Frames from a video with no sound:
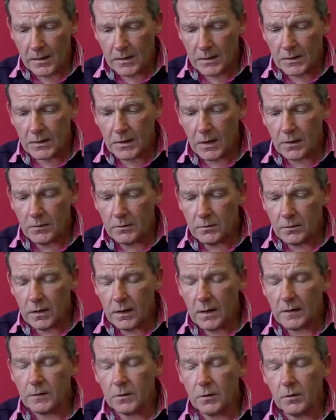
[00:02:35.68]
So
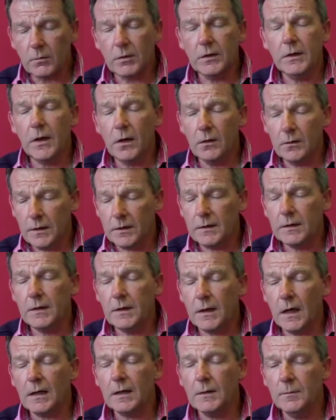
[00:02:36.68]
I thought, well, the only
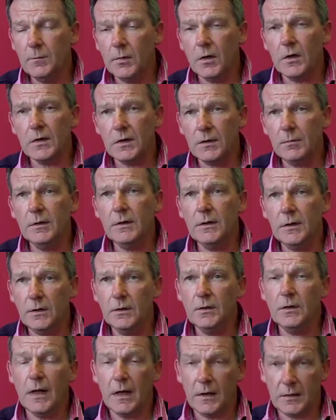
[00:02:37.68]
thing I can possibly
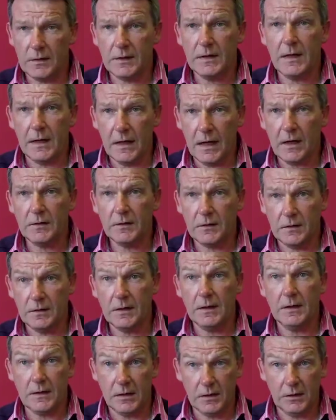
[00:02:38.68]
do now to get out of
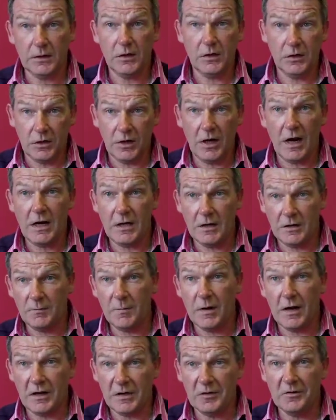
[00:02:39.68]
this is to change
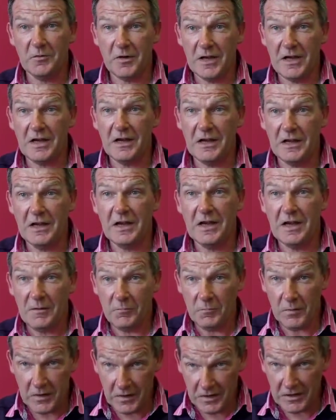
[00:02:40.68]
my career
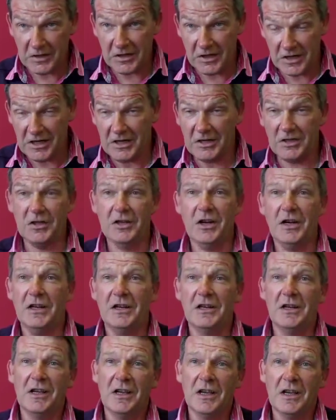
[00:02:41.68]
within teaching
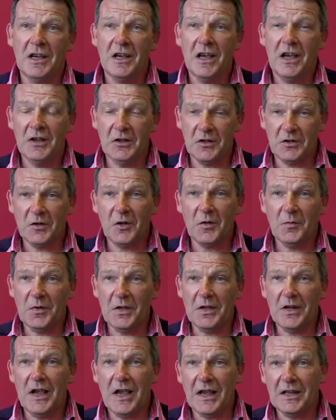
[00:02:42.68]
and stop
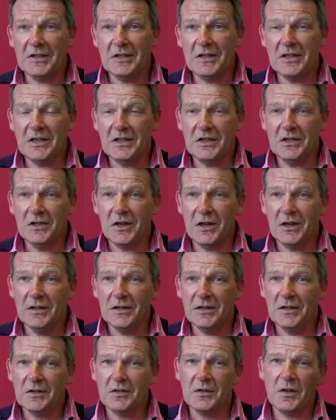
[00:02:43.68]
being a head teacher.
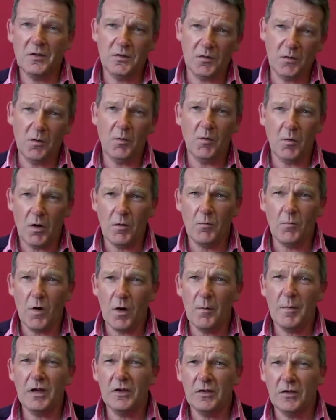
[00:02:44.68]
So I thought, well, what
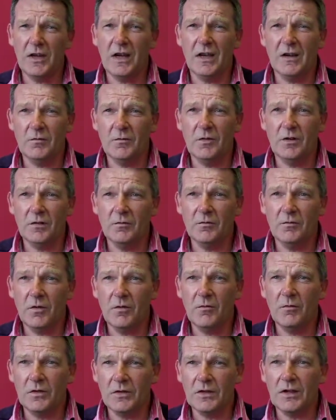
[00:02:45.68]
am I good at?
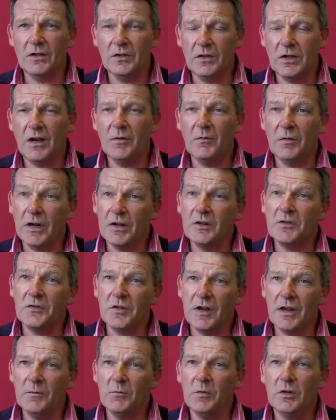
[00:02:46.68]
What was I good at when I
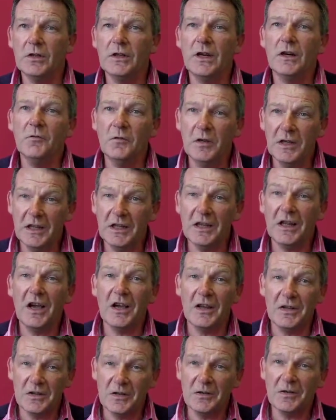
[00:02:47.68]
trained? What did I really
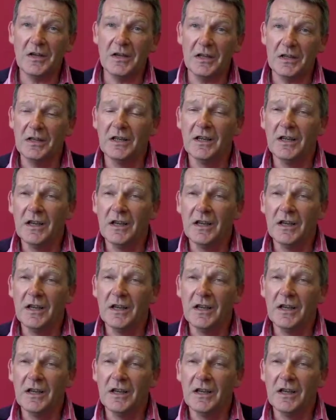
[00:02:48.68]
like doing?